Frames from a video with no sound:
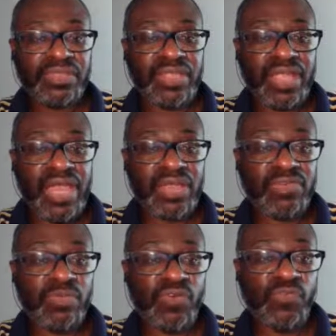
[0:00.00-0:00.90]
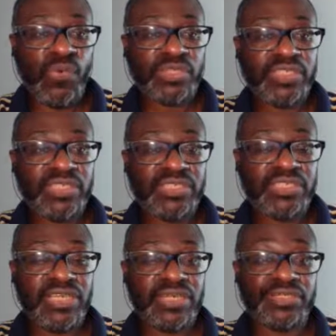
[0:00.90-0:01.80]
They gave him a
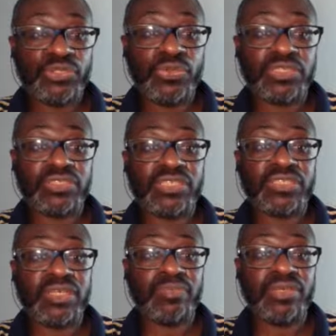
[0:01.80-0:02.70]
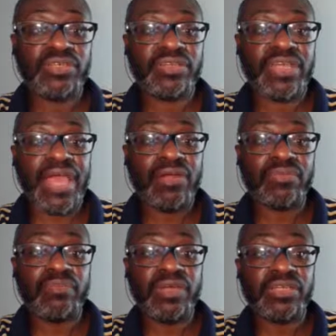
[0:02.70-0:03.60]
14-year,
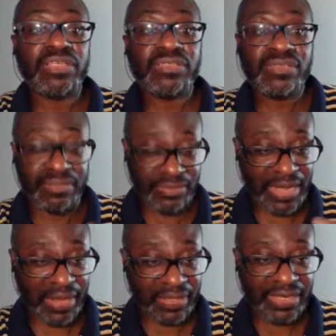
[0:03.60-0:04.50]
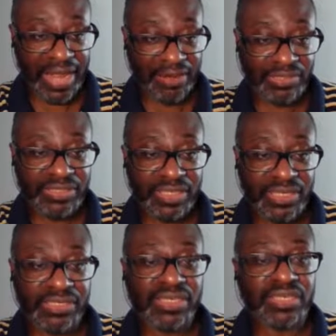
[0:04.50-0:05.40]
$210 million
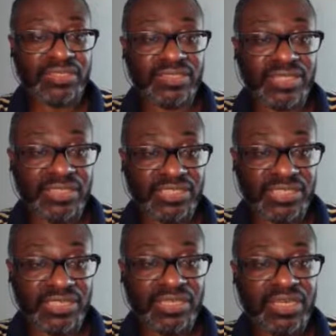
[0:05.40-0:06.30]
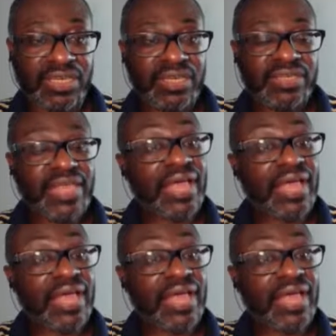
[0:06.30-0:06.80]
guaranteed extension that